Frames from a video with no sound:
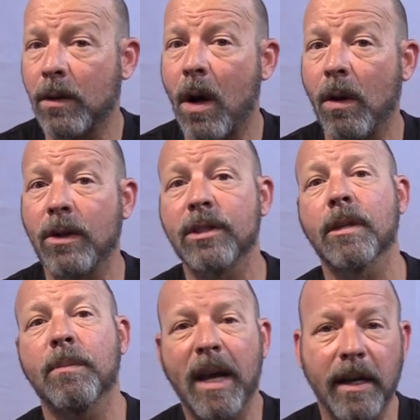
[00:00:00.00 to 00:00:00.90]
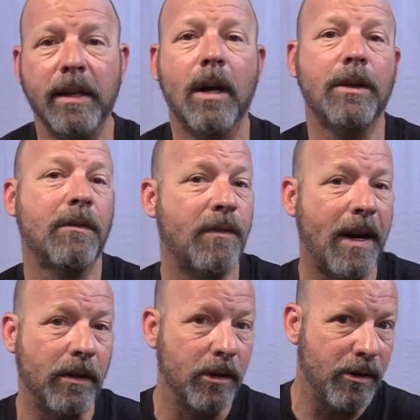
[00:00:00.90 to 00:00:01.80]
dollars depending on your
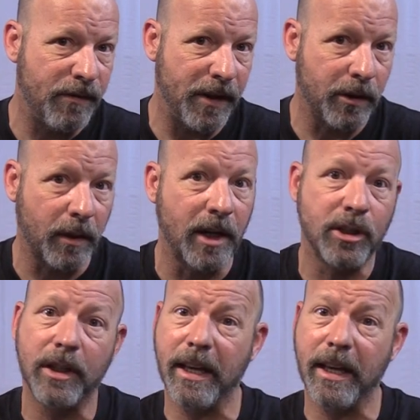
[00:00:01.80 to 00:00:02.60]
final configuration.